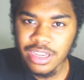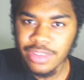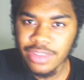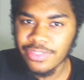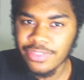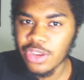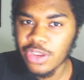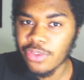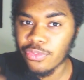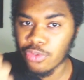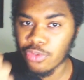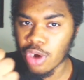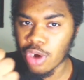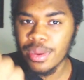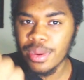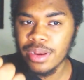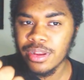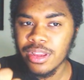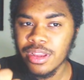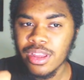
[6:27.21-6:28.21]
You think of
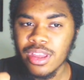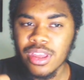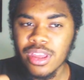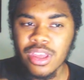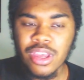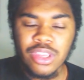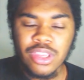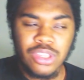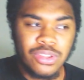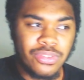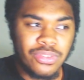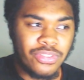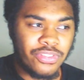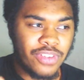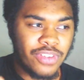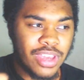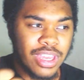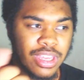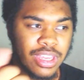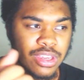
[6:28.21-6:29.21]
Robin, you
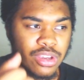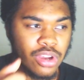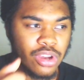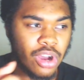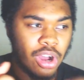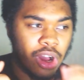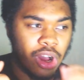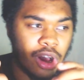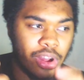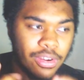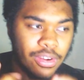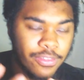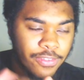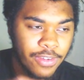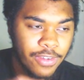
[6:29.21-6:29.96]
think of